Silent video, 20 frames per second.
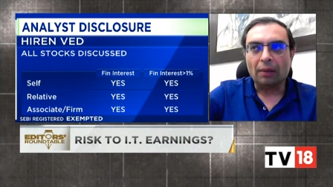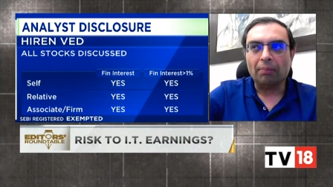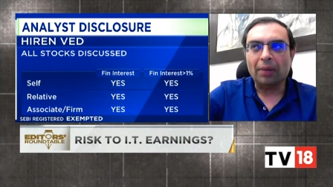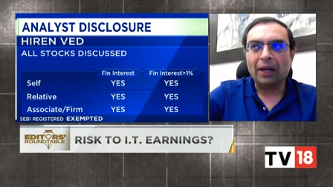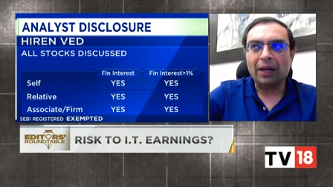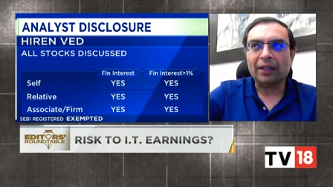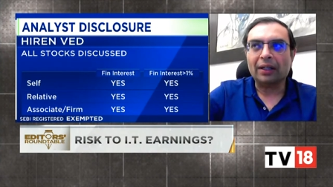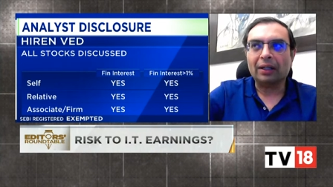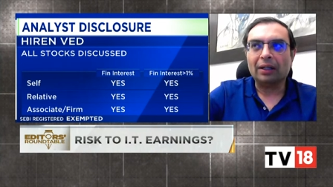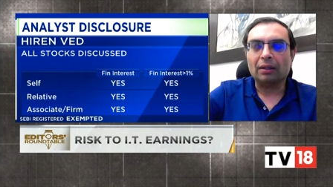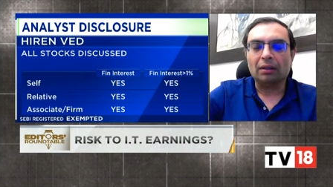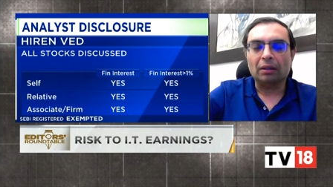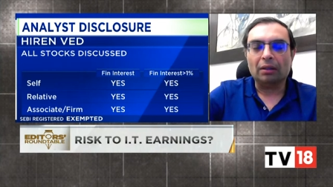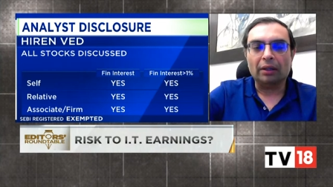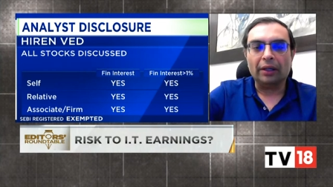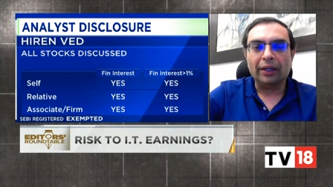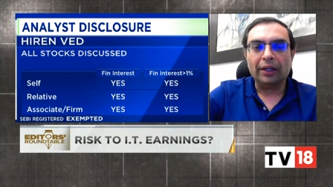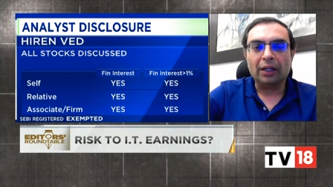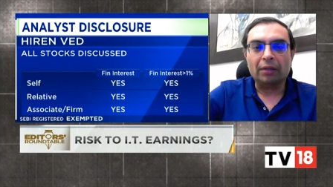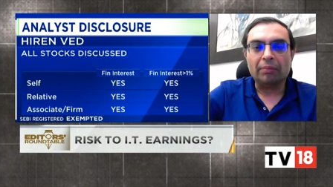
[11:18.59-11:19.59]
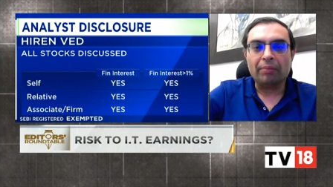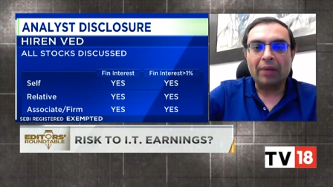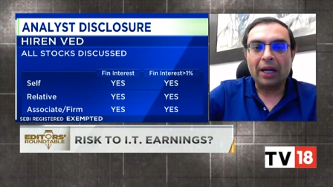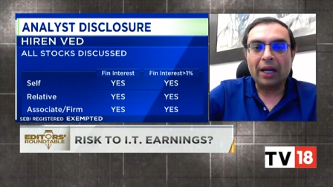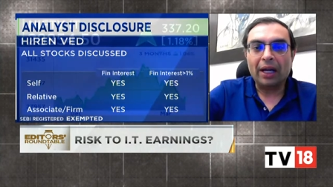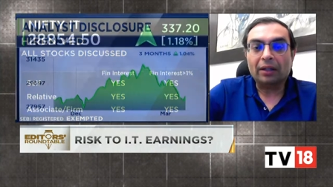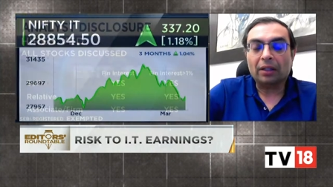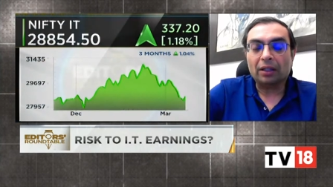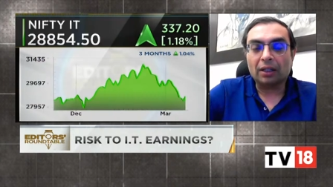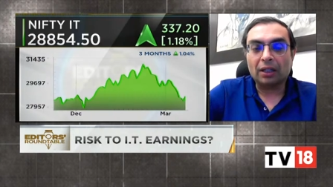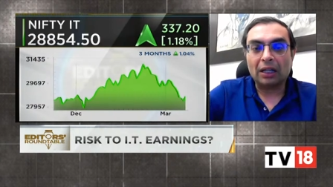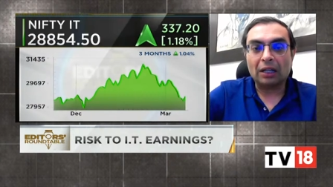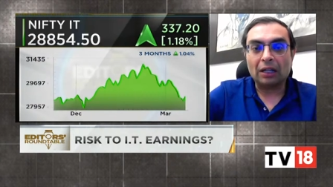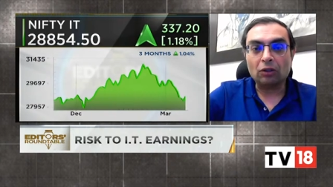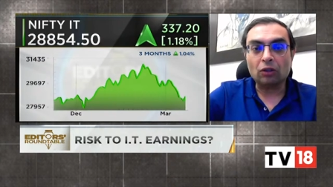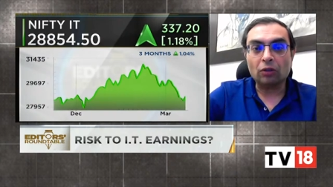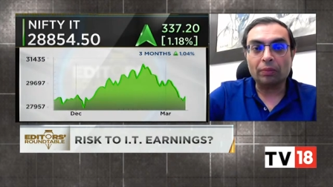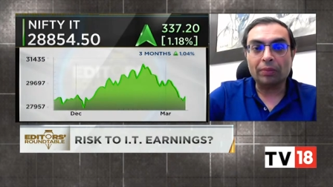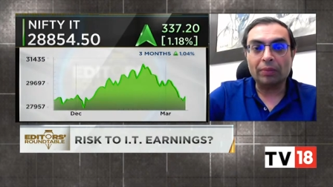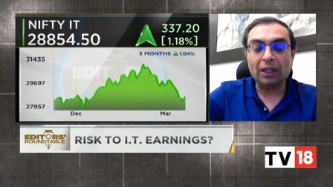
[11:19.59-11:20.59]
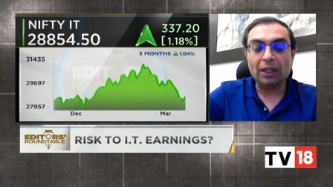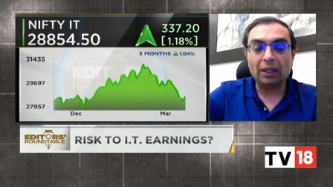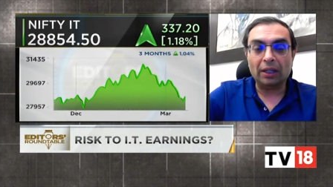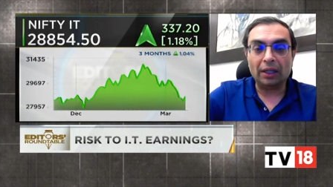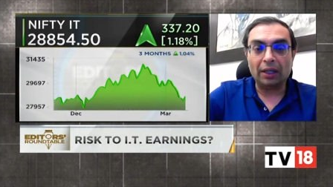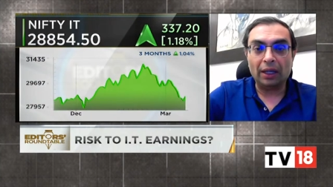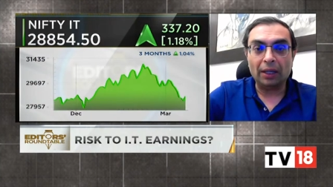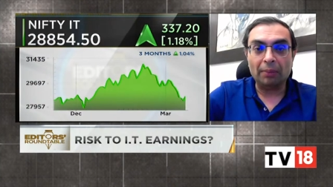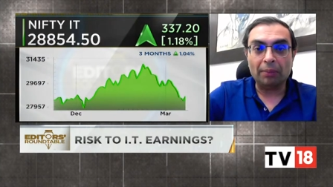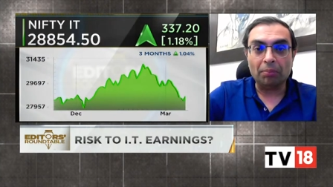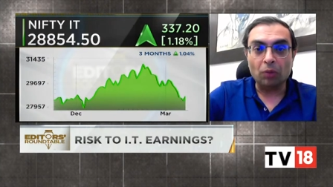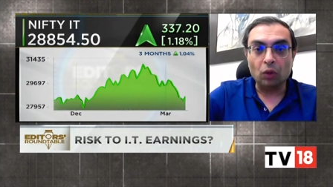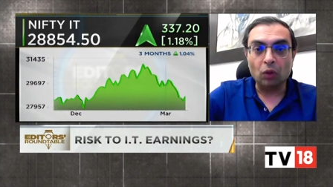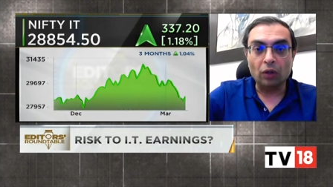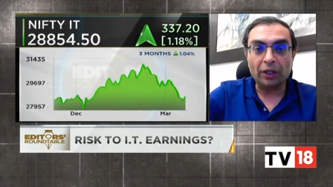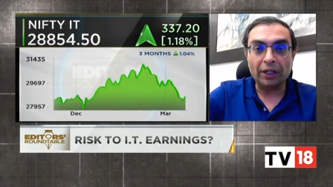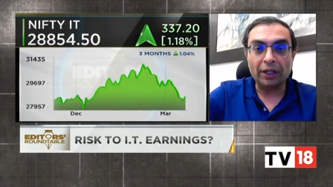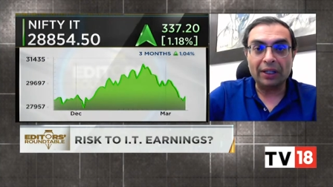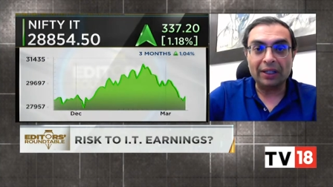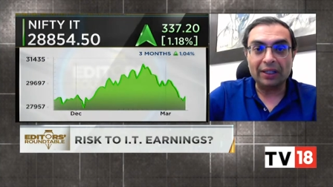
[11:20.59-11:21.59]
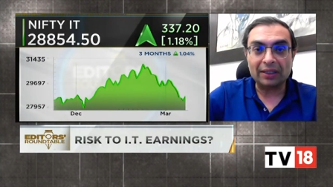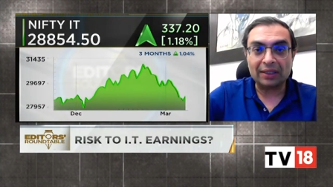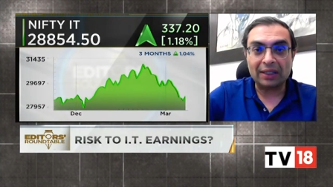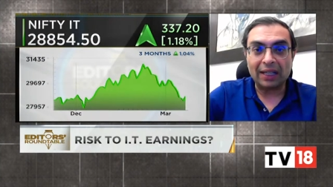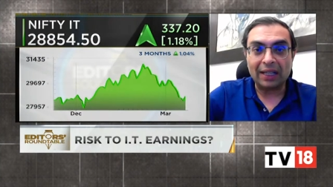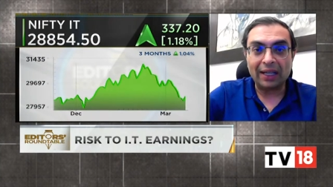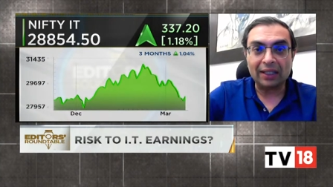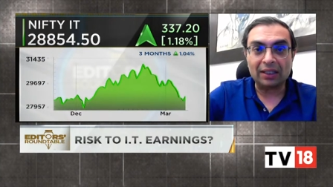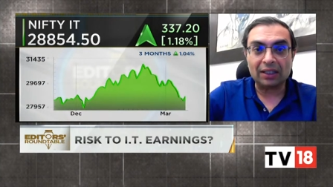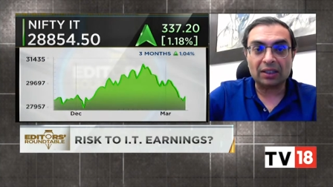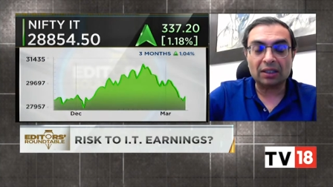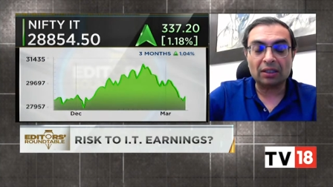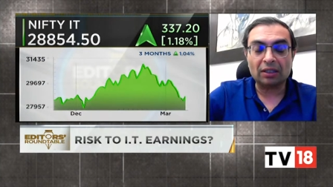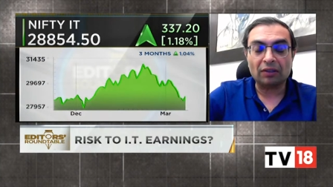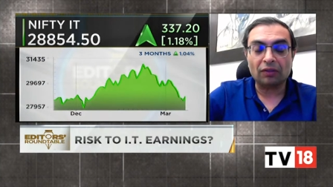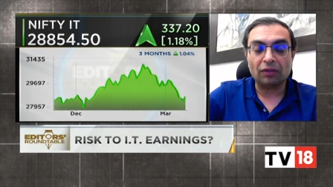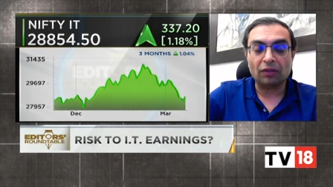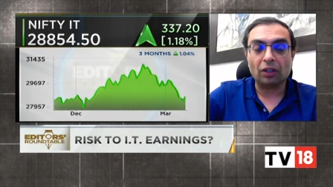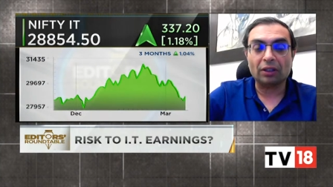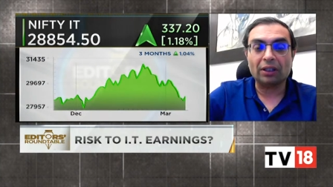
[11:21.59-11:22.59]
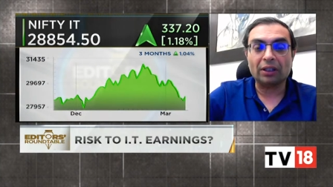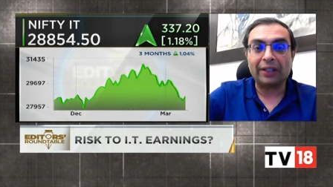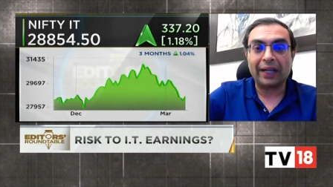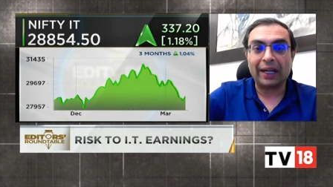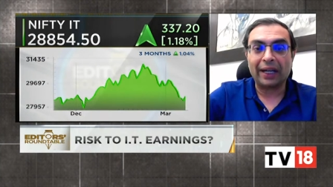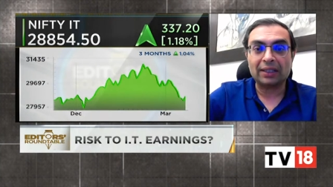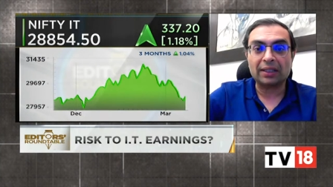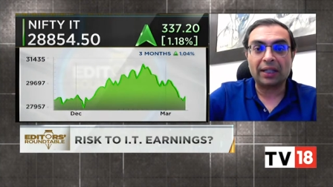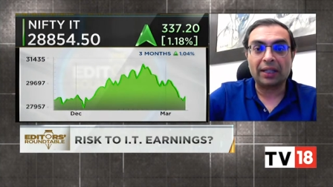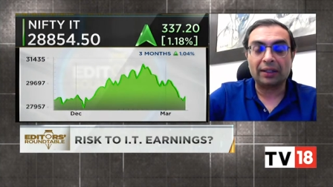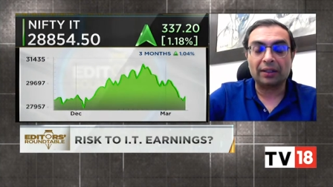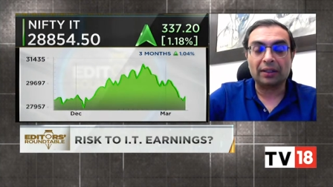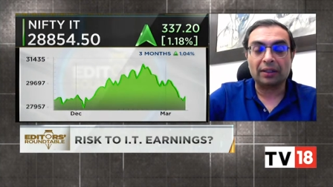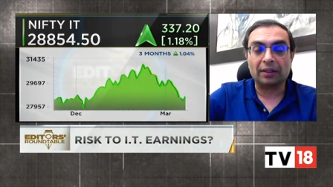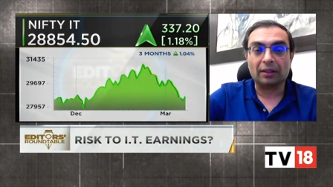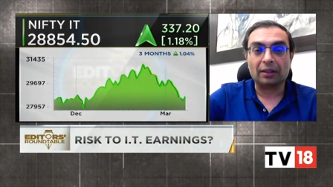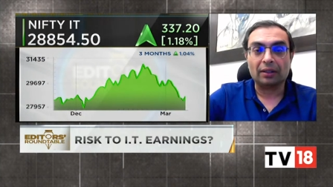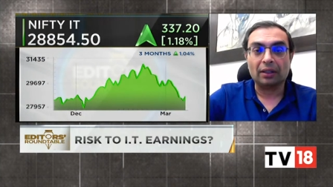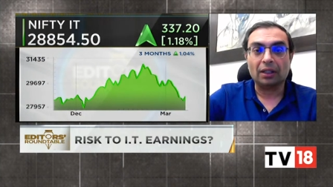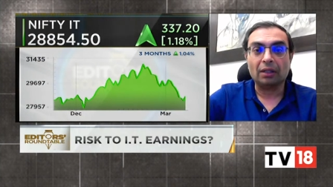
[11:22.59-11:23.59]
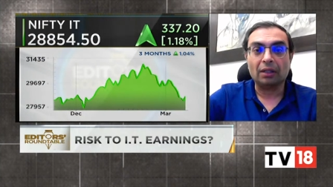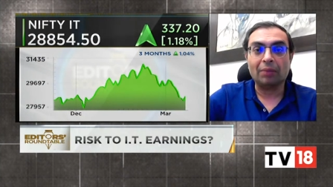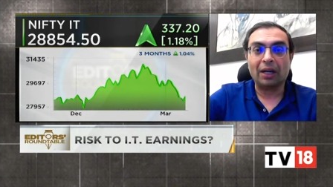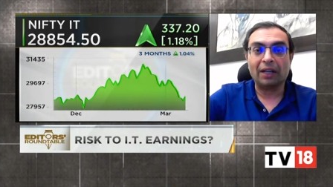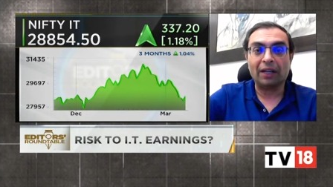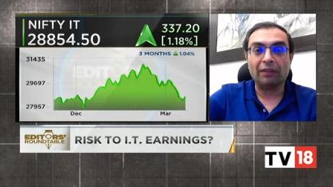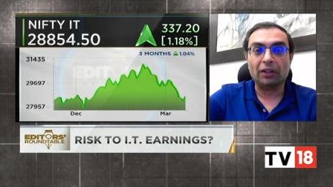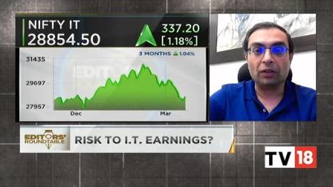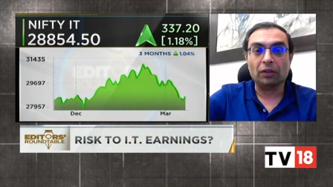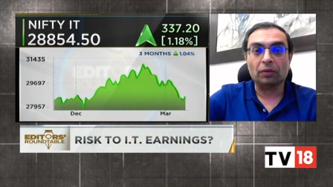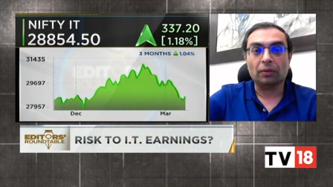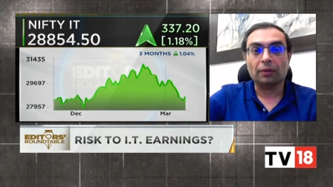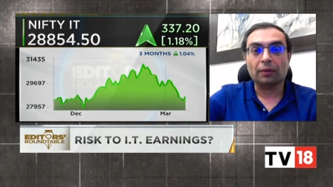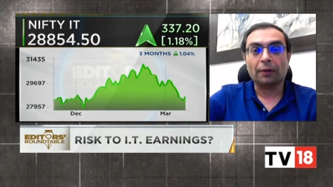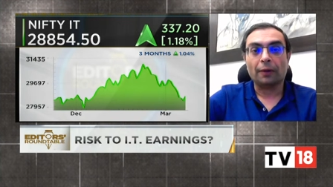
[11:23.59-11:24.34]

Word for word: but it may turn out to be a boon in disguise for the yeah. tech sector, in my view.